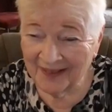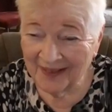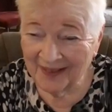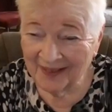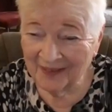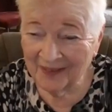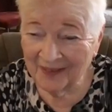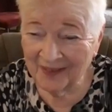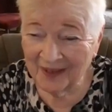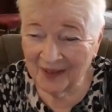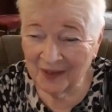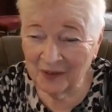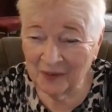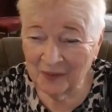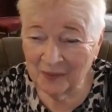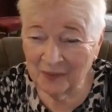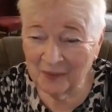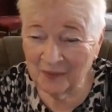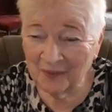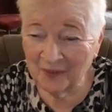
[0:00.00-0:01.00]

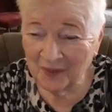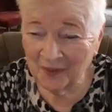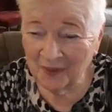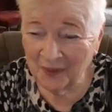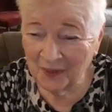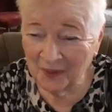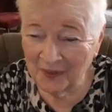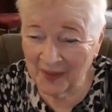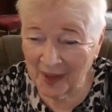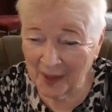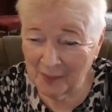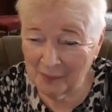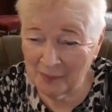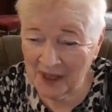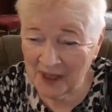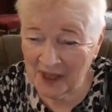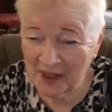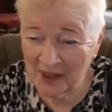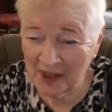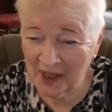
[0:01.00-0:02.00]
Is could that
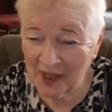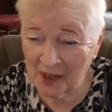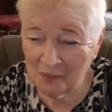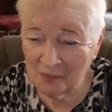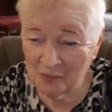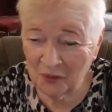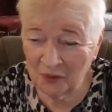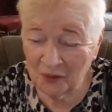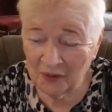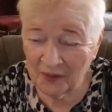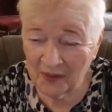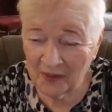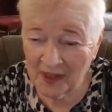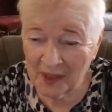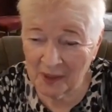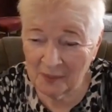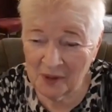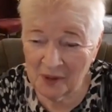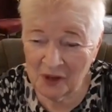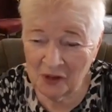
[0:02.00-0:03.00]
be a name for
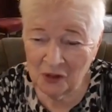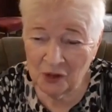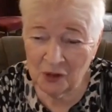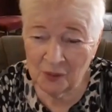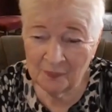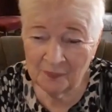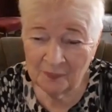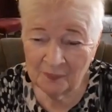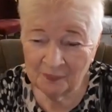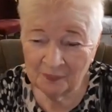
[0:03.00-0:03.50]
the image?